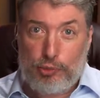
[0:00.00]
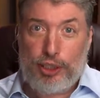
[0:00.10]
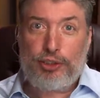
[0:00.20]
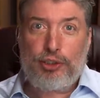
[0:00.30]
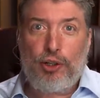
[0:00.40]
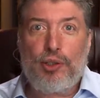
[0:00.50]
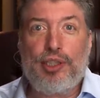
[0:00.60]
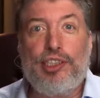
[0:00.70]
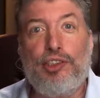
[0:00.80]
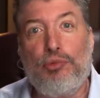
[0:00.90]
we're
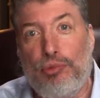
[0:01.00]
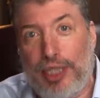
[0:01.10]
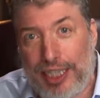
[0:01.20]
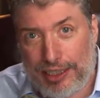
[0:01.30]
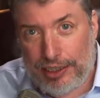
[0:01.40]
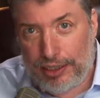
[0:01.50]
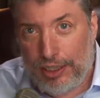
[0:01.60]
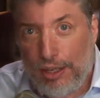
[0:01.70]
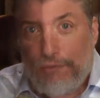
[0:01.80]
told, is reading